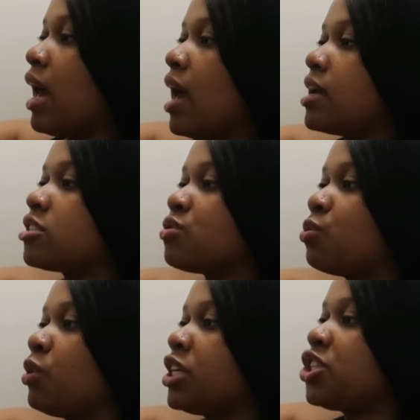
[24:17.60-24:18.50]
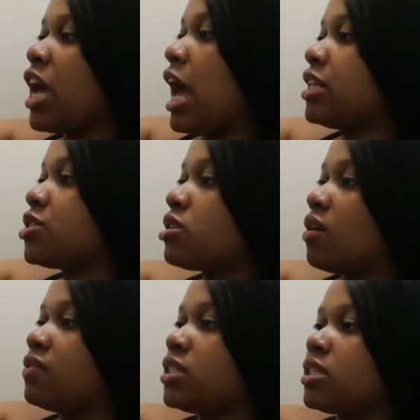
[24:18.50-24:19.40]
as rich and
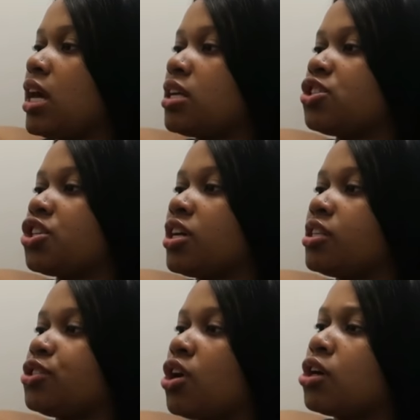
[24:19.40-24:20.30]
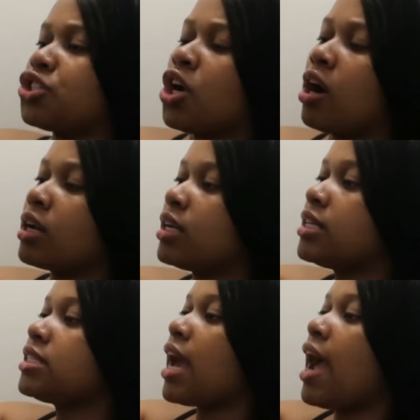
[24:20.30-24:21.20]
soft textured, dark
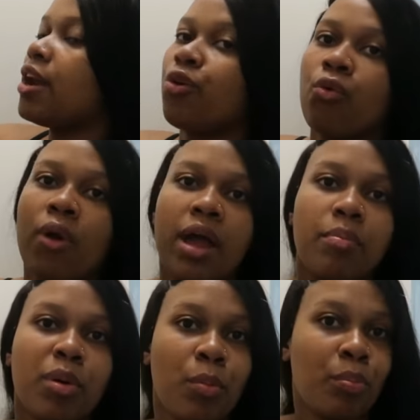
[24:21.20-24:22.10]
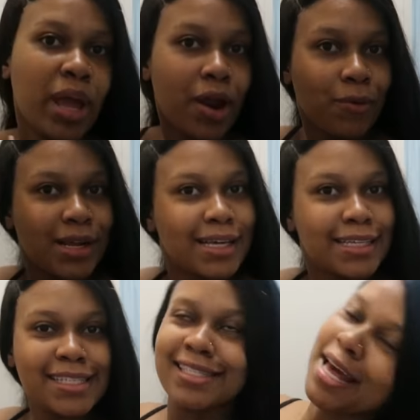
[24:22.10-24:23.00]
chocolate, and ripe
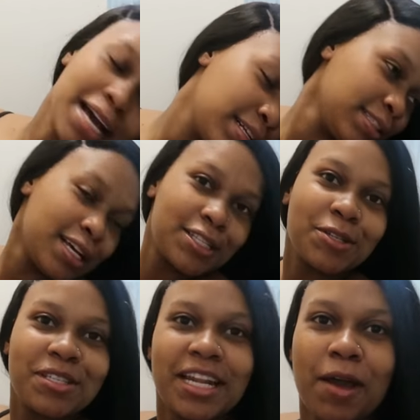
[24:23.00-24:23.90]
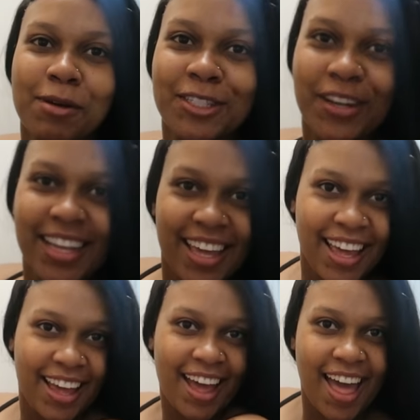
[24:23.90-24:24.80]
berries. So today we're
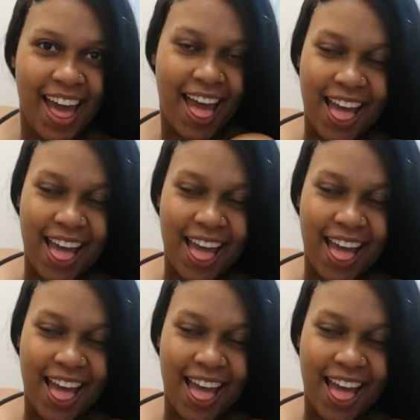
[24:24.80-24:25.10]
drinking